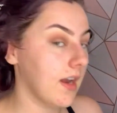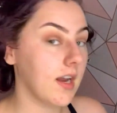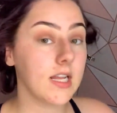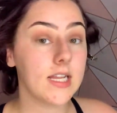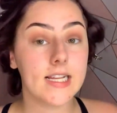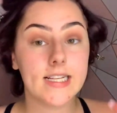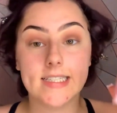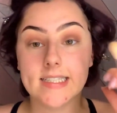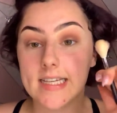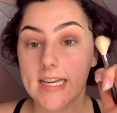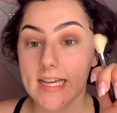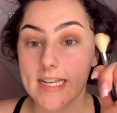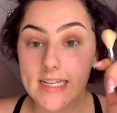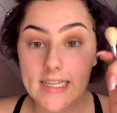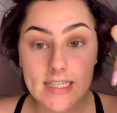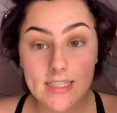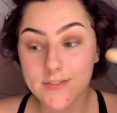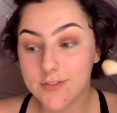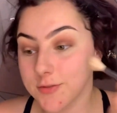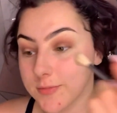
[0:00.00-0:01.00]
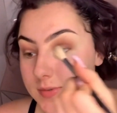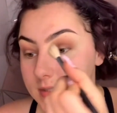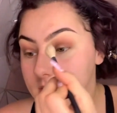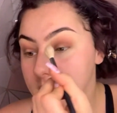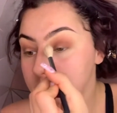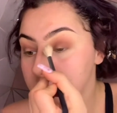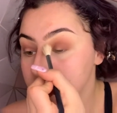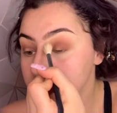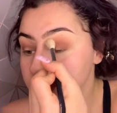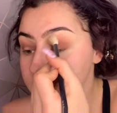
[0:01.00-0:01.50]
I like to get an even bigger
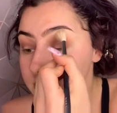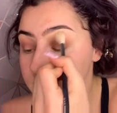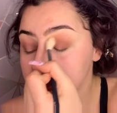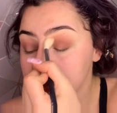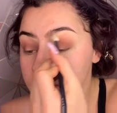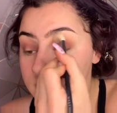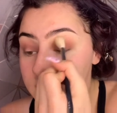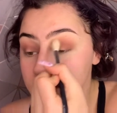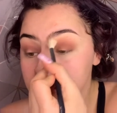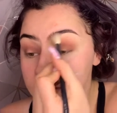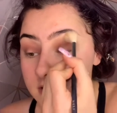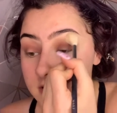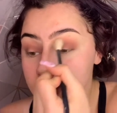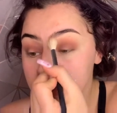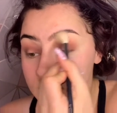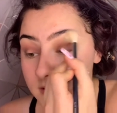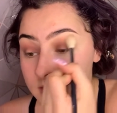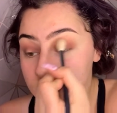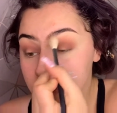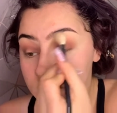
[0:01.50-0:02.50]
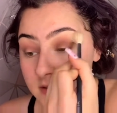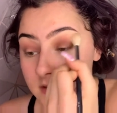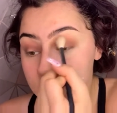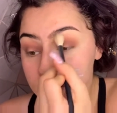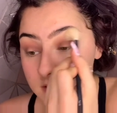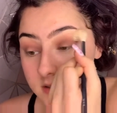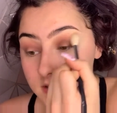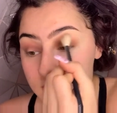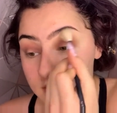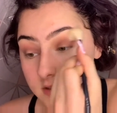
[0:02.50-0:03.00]
brush
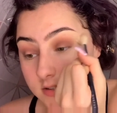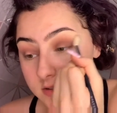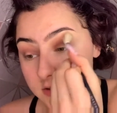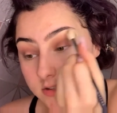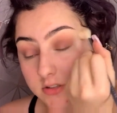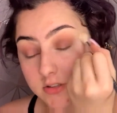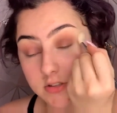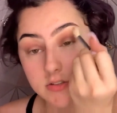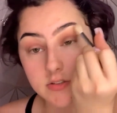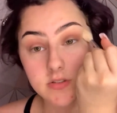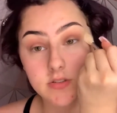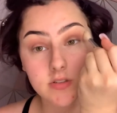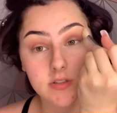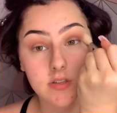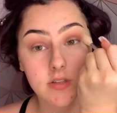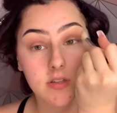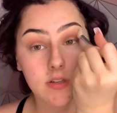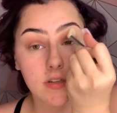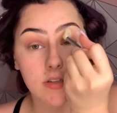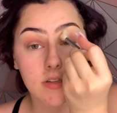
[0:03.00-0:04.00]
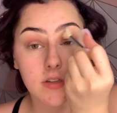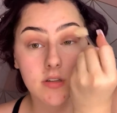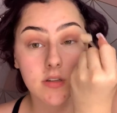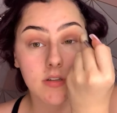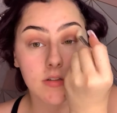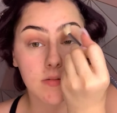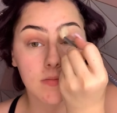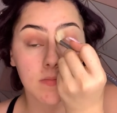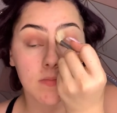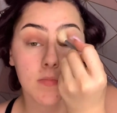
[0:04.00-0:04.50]
and just
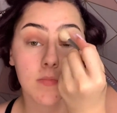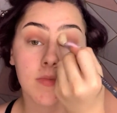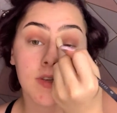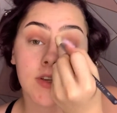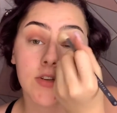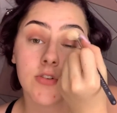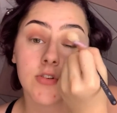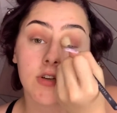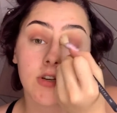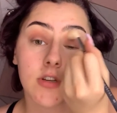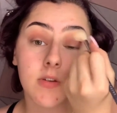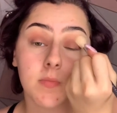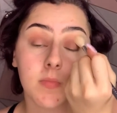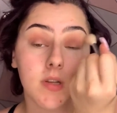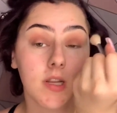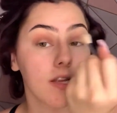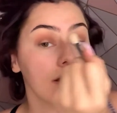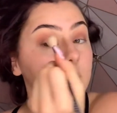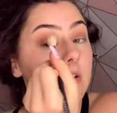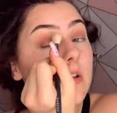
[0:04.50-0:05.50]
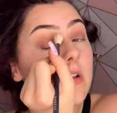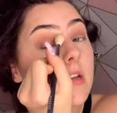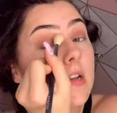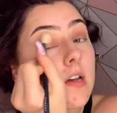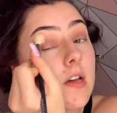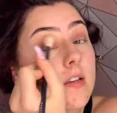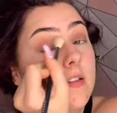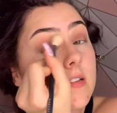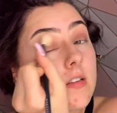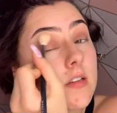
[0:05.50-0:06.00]
make sure it's blended
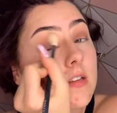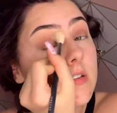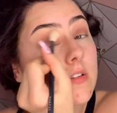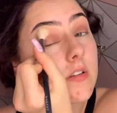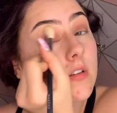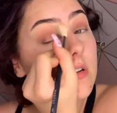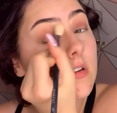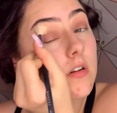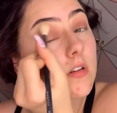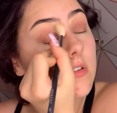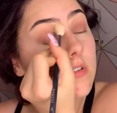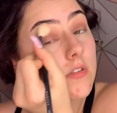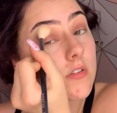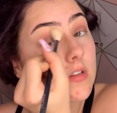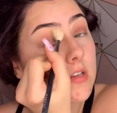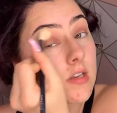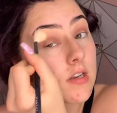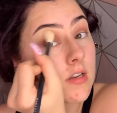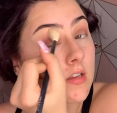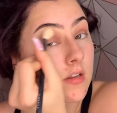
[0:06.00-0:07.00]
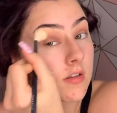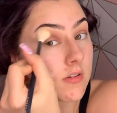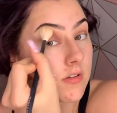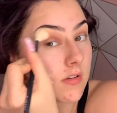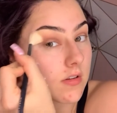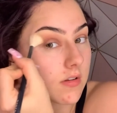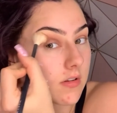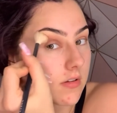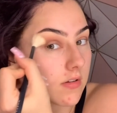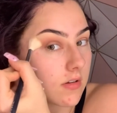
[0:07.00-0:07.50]
nicely into the concealers at
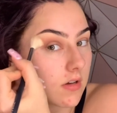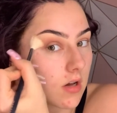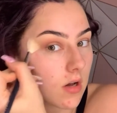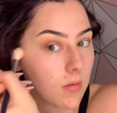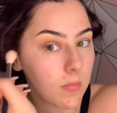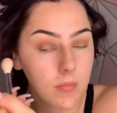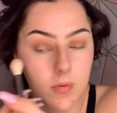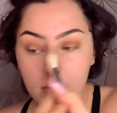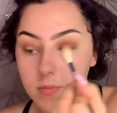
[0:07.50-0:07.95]
the top.